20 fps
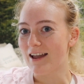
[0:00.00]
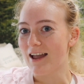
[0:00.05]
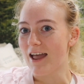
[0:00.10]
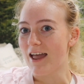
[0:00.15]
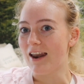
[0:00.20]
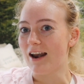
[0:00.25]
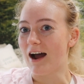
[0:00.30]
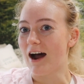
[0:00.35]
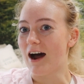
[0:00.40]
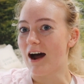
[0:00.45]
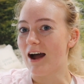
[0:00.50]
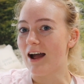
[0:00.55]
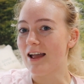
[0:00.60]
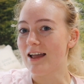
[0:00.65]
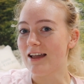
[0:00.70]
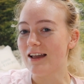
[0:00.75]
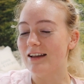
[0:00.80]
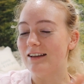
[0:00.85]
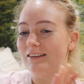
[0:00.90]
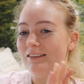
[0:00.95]
and
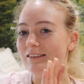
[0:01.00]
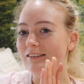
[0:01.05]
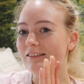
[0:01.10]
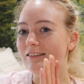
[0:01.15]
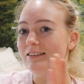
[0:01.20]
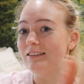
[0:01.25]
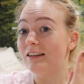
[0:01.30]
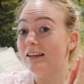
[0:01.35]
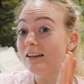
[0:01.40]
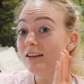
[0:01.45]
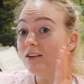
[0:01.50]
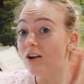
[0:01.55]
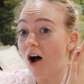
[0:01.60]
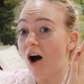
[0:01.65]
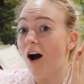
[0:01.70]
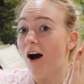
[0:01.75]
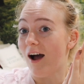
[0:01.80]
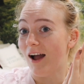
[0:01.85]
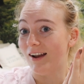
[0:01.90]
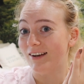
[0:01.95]
I did
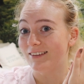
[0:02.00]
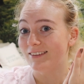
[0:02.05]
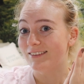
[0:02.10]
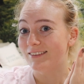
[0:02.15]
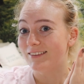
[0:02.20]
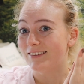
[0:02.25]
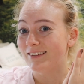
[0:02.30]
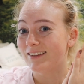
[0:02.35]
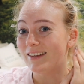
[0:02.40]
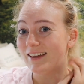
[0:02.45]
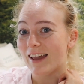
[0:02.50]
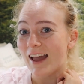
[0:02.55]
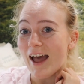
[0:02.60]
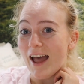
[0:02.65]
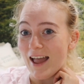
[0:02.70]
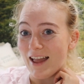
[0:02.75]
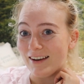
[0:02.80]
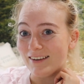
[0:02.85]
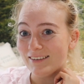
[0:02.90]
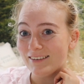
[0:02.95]
not
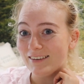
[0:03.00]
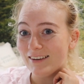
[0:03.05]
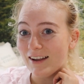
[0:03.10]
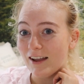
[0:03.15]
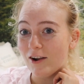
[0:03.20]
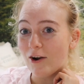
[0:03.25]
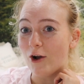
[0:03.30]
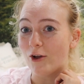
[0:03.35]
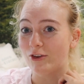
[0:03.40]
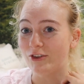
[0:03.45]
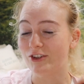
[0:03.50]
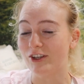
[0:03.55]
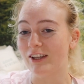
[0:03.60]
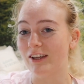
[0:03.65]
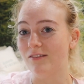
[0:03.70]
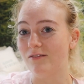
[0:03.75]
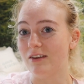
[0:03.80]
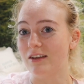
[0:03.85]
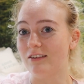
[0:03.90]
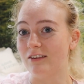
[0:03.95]
get an
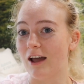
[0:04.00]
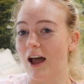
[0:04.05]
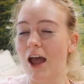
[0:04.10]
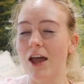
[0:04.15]
Australian visa.